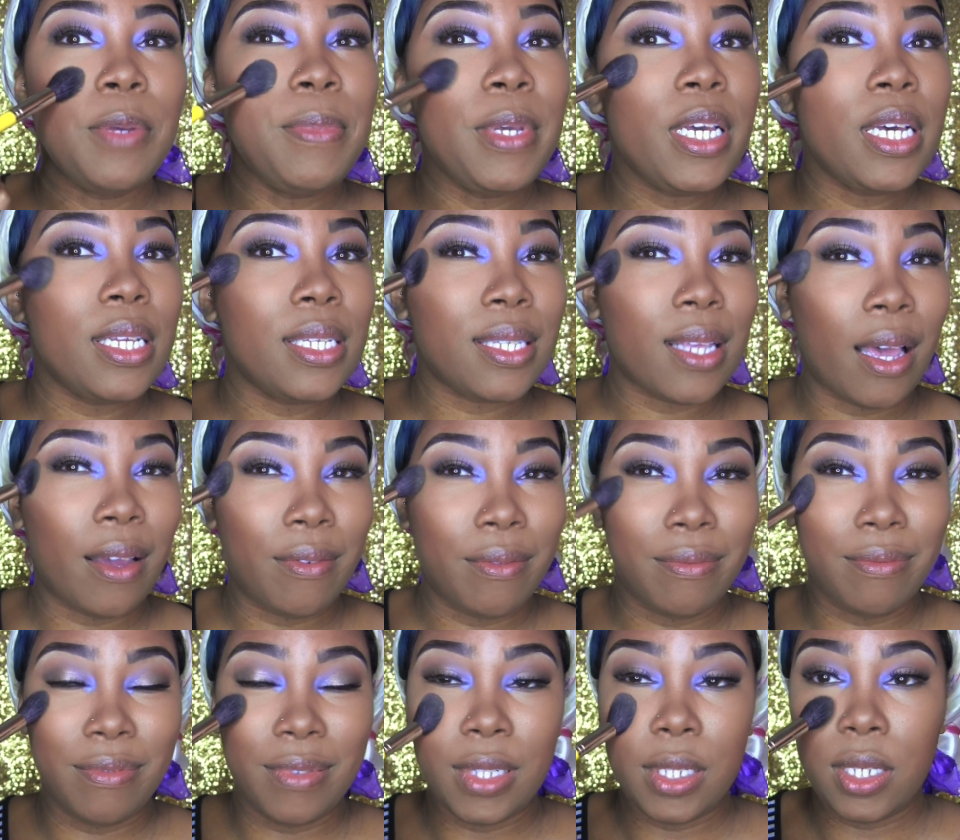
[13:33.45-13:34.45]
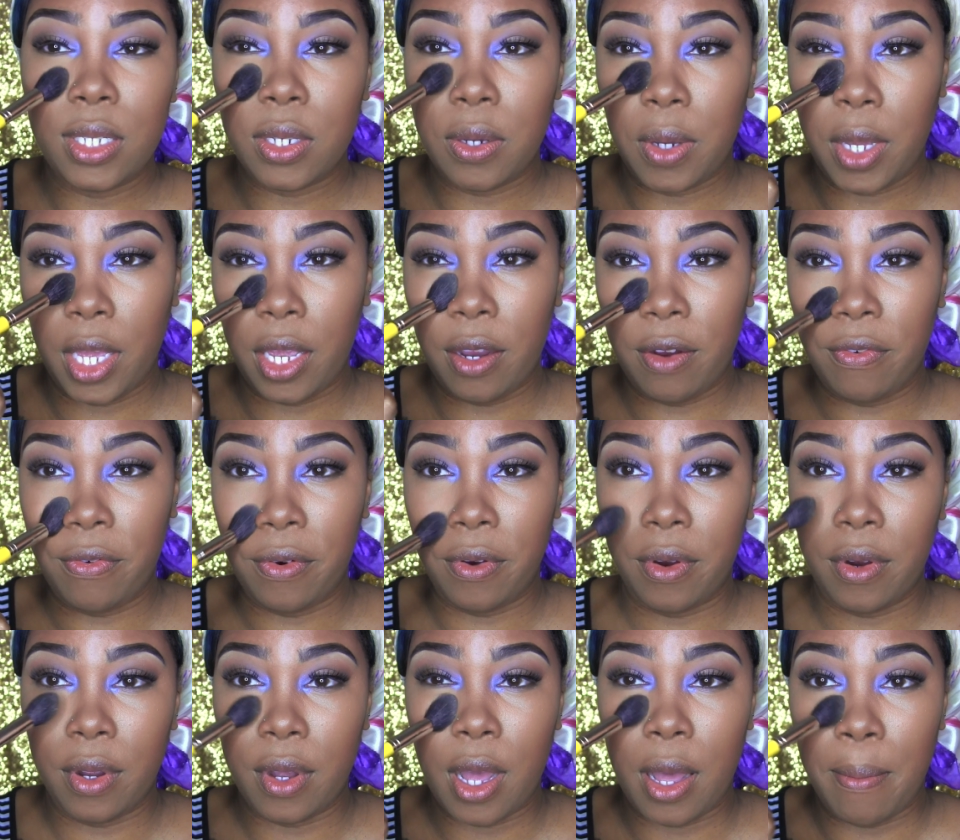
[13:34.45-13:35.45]
because I really don't care
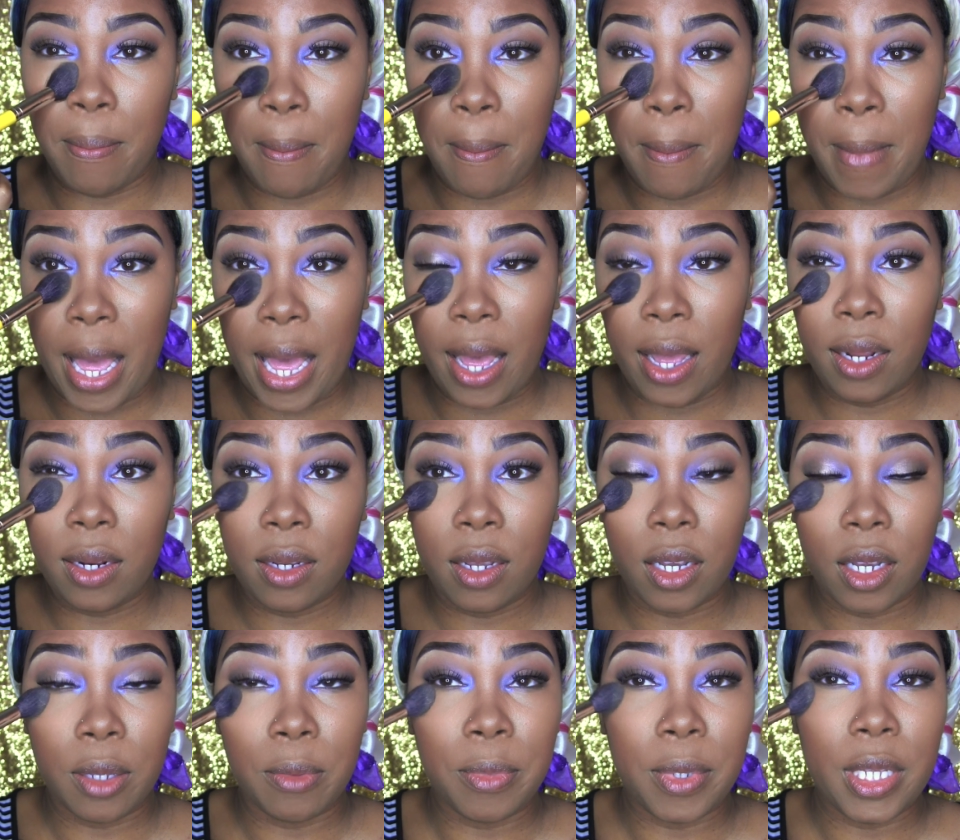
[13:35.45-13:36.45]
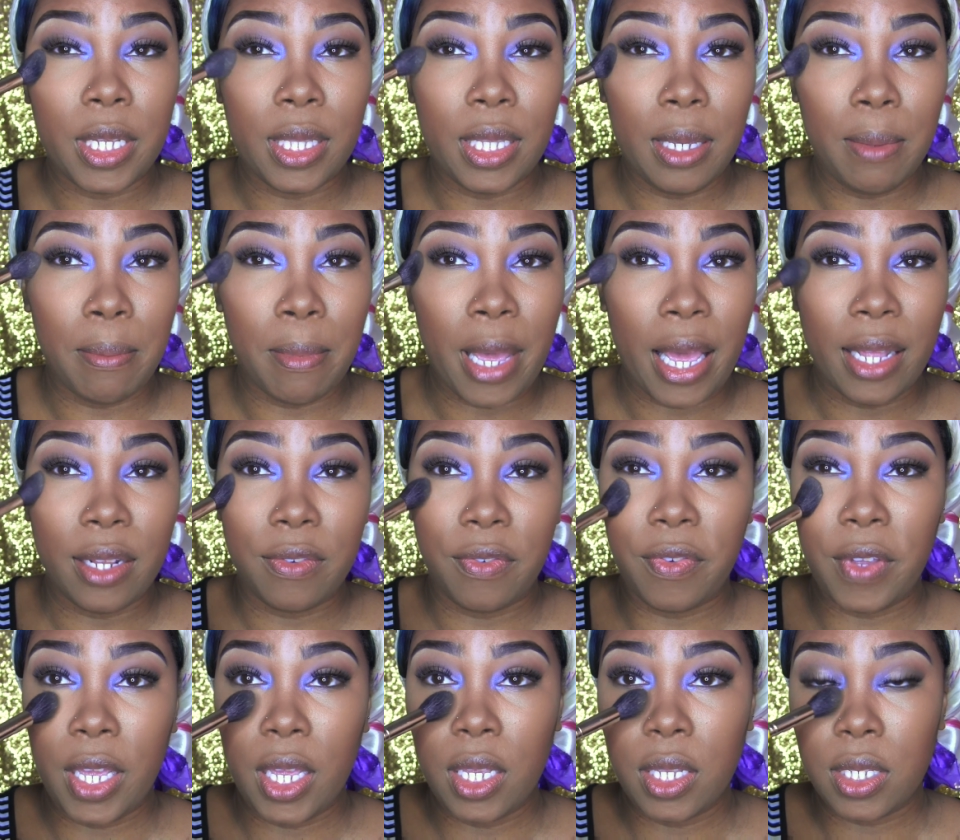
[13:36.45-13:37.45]
for a matte, a completely matte
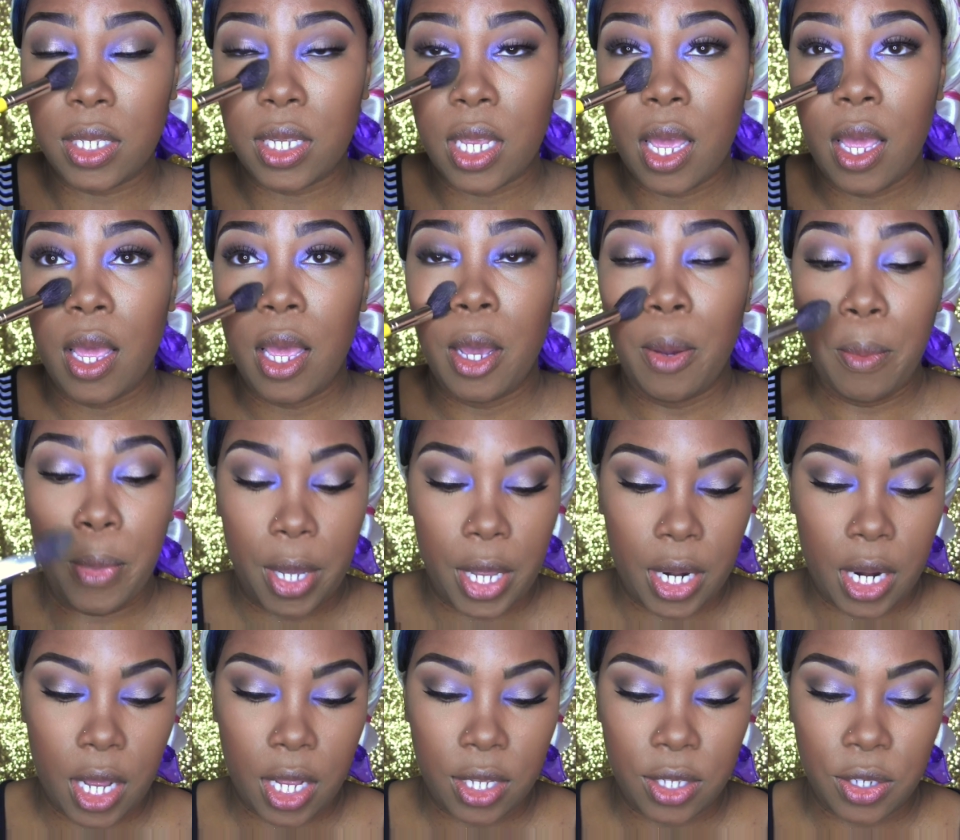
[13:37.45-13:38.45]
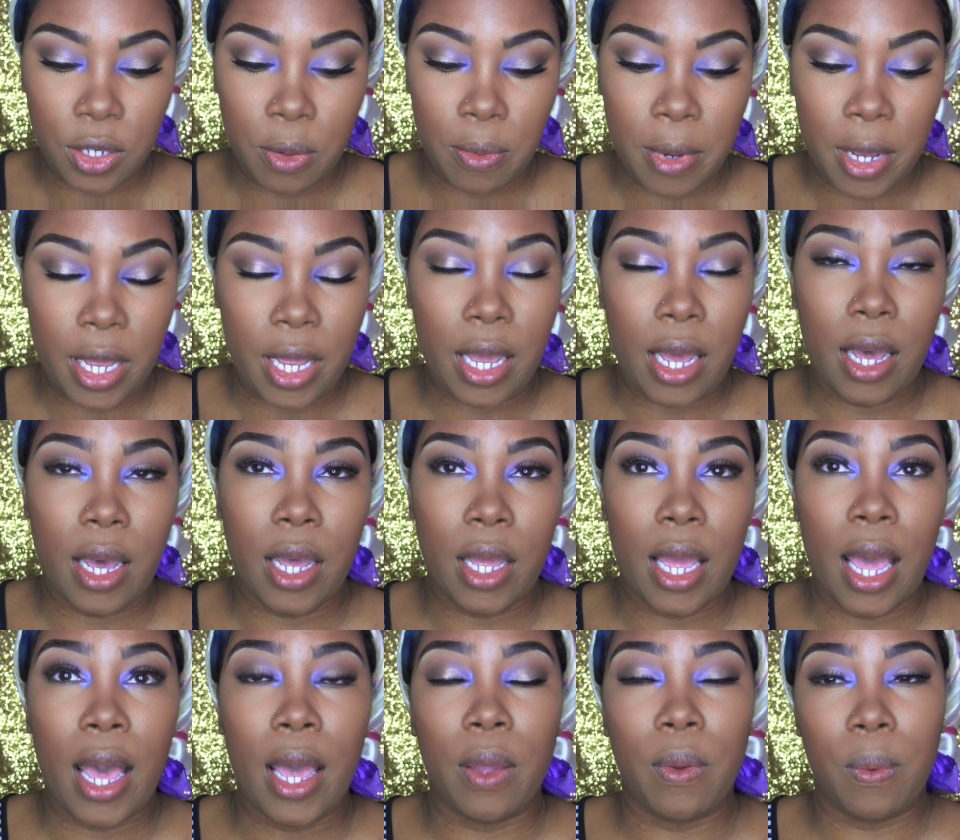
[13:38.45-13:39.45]
face, but under my
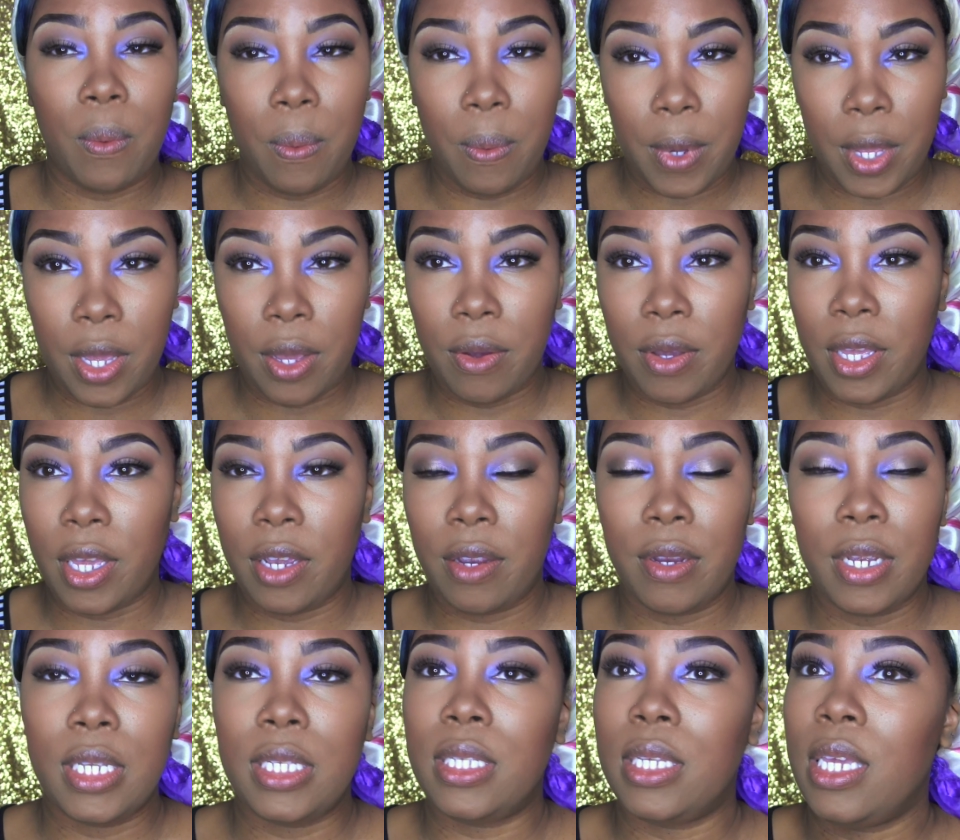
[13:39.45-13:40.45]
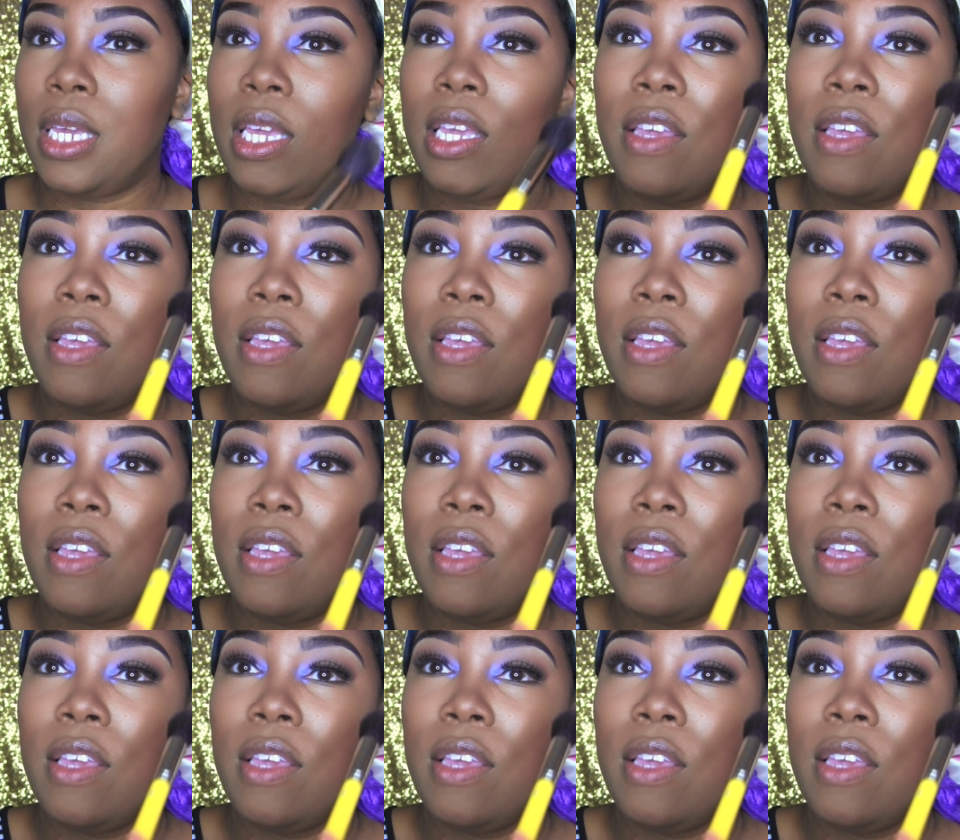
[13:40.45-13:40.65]
eye, I will get creasing.